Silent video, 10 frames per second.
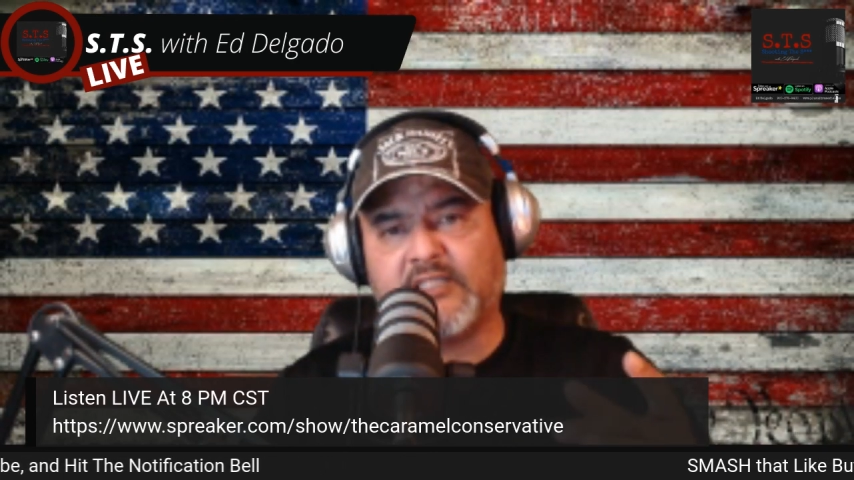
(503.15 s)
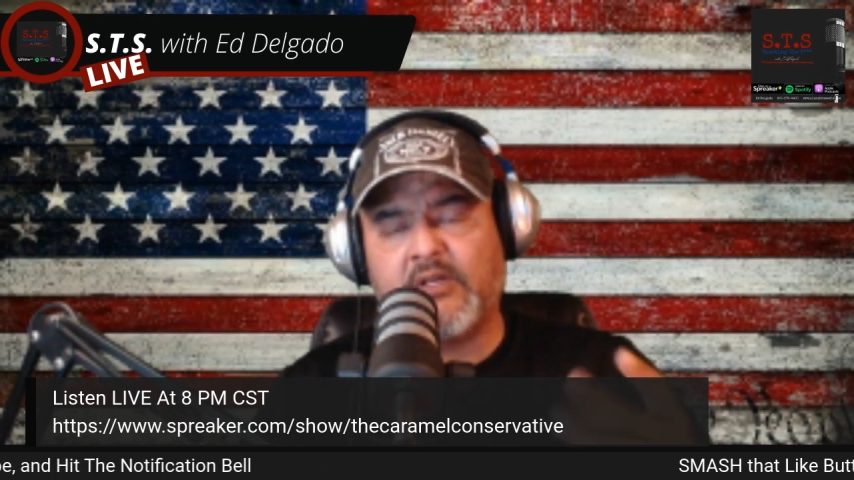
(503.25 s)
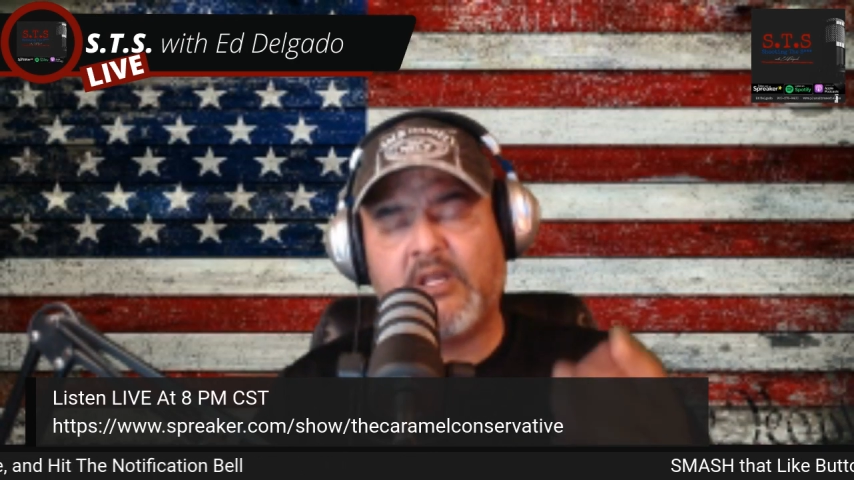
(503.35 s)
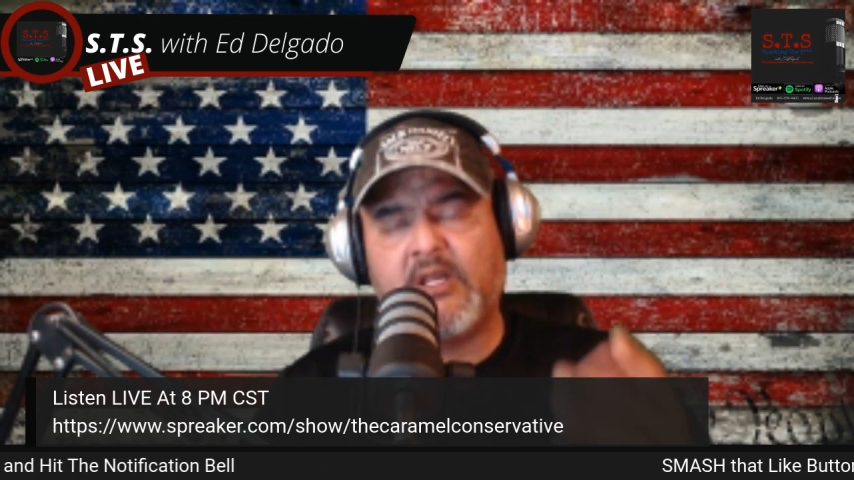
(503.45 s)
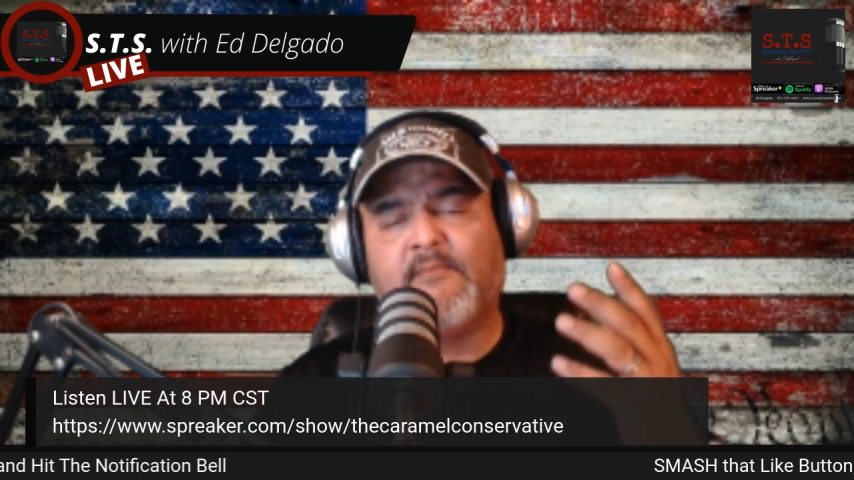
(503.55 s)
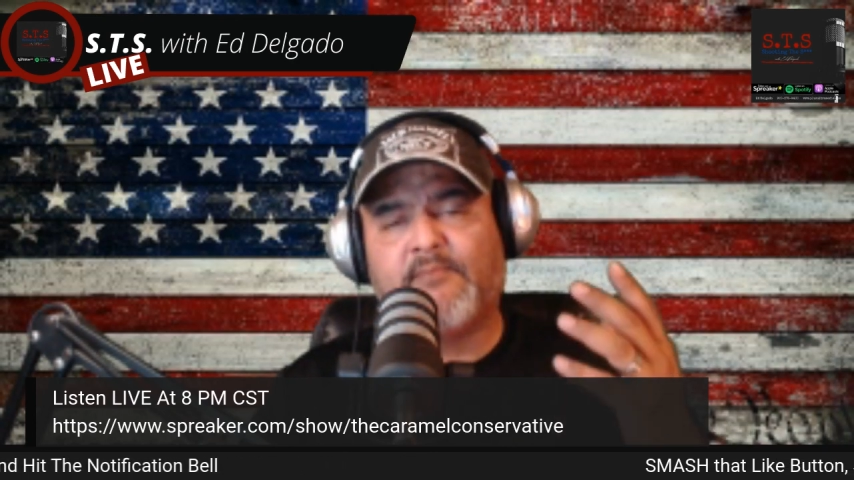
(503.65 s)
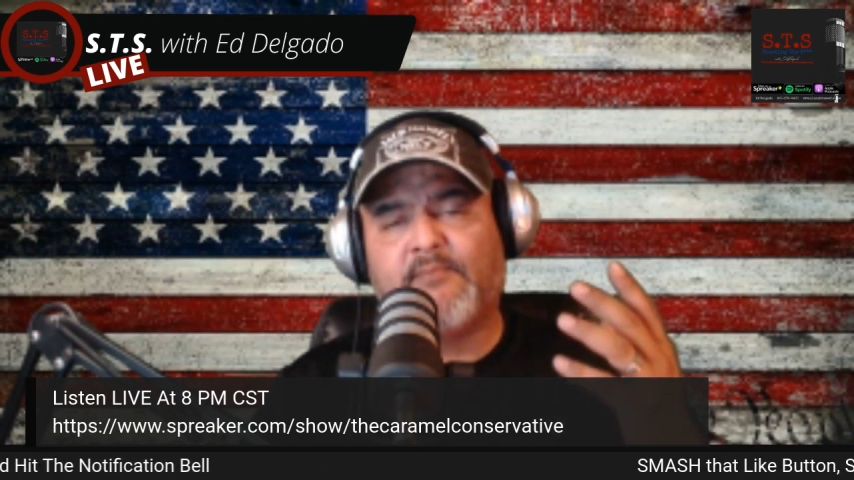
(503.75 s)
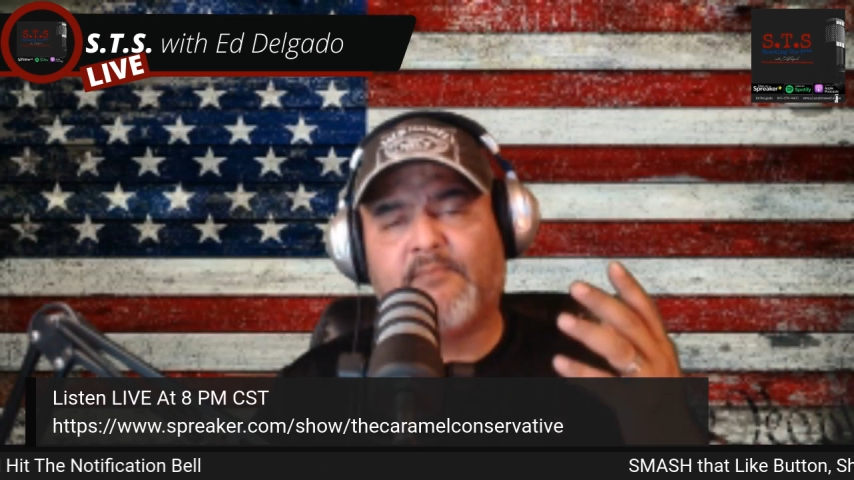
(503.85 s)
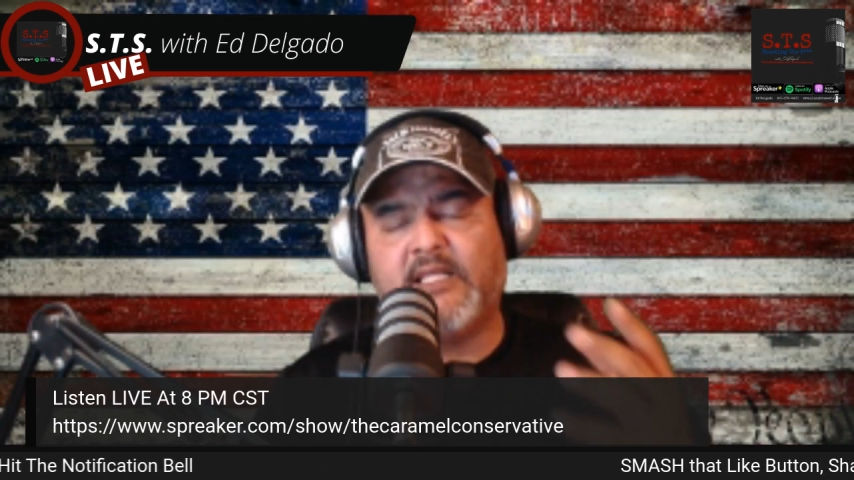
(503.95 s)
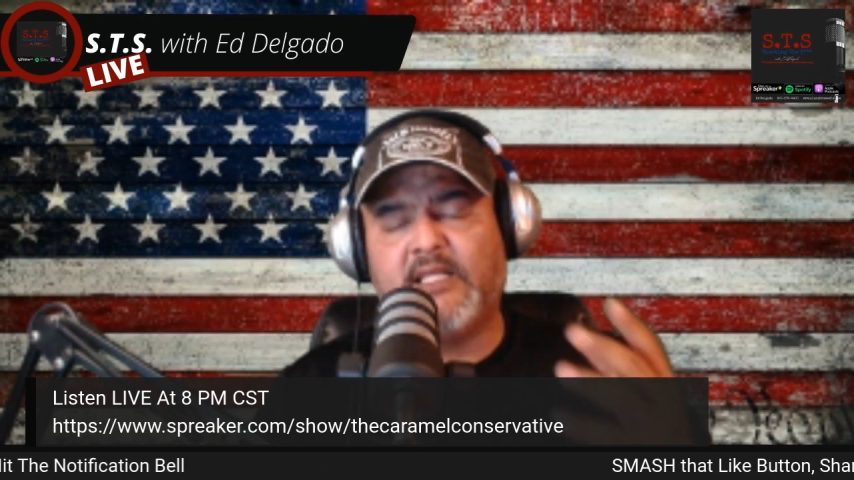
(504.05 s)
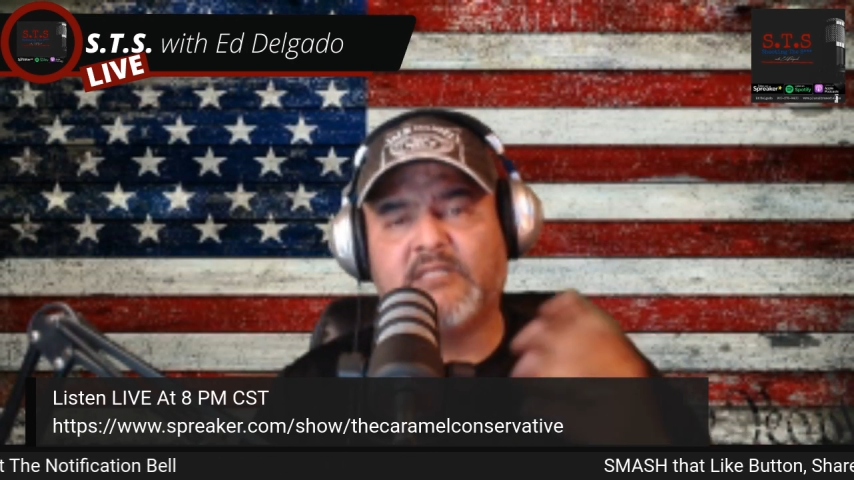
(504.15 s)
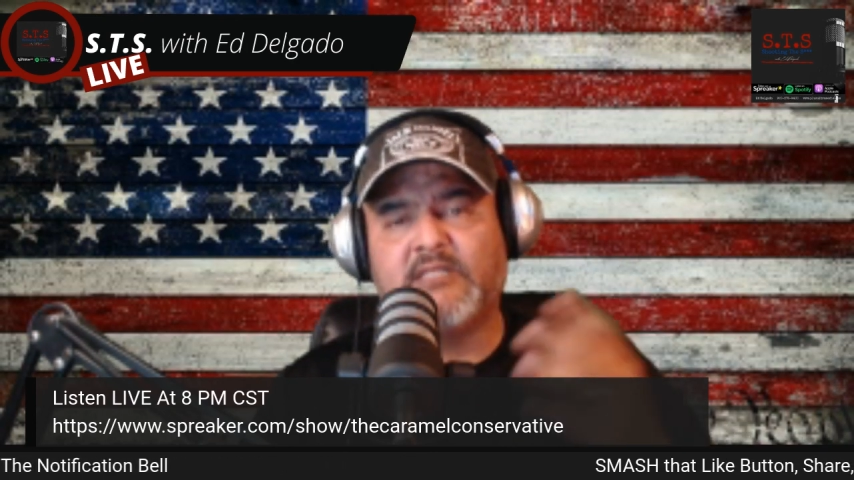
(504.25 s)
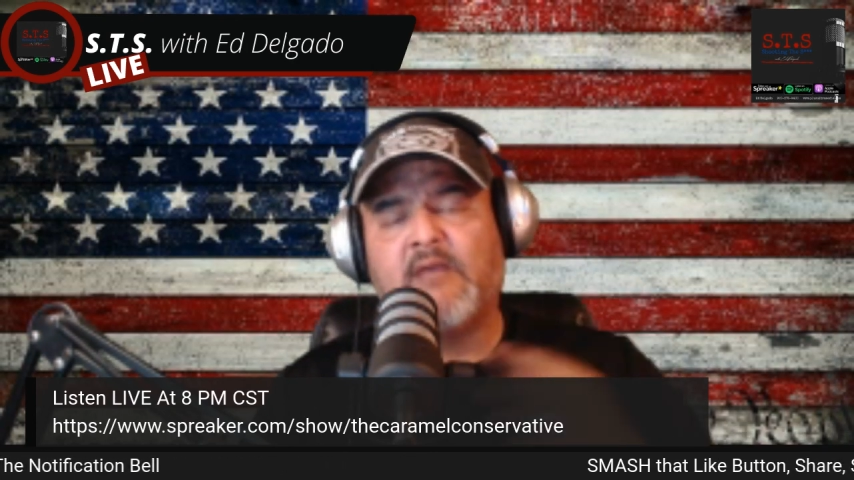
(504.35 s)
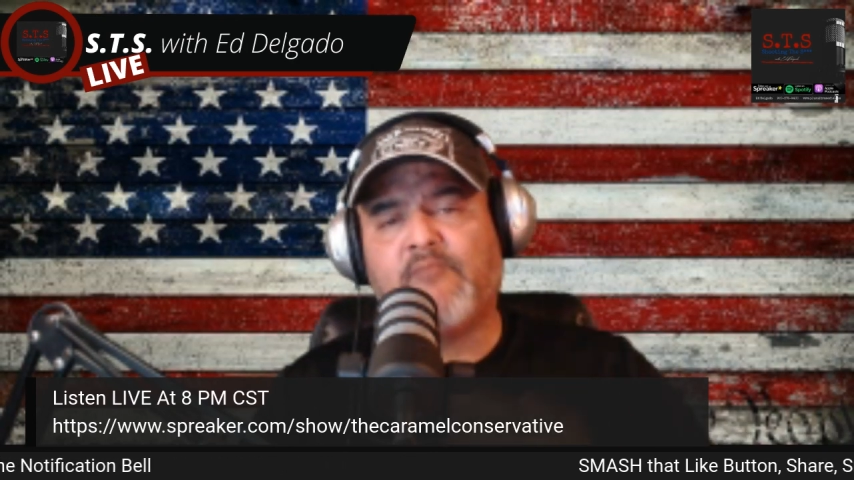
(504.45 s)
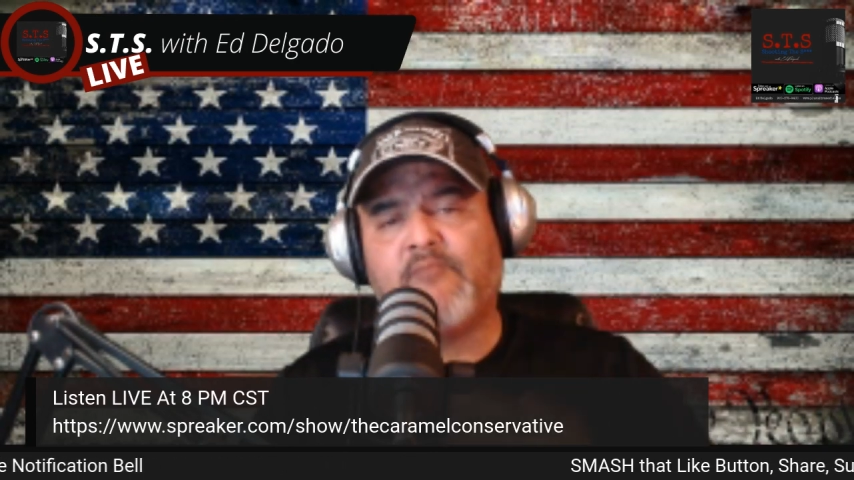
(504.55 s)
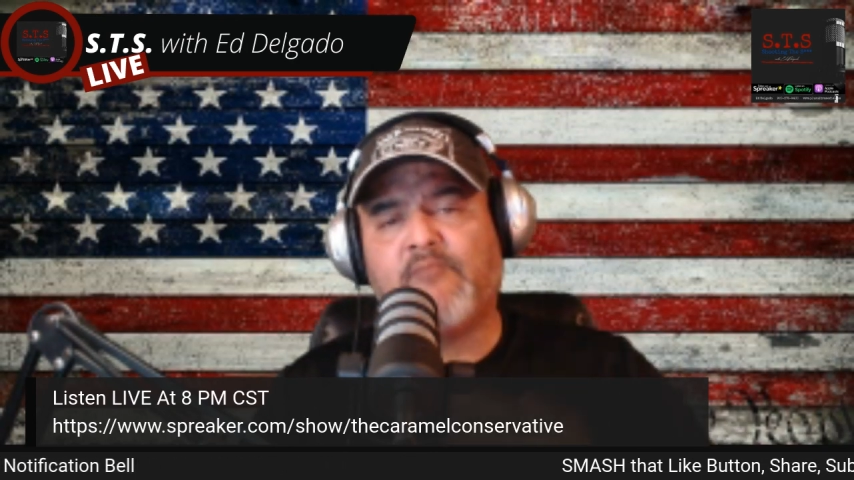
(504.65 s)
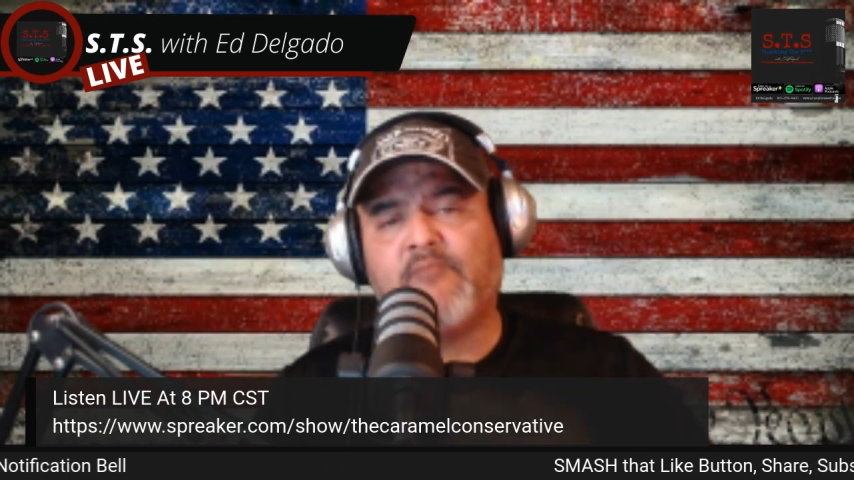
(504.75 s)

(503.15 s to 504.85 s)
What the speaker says: please make sure you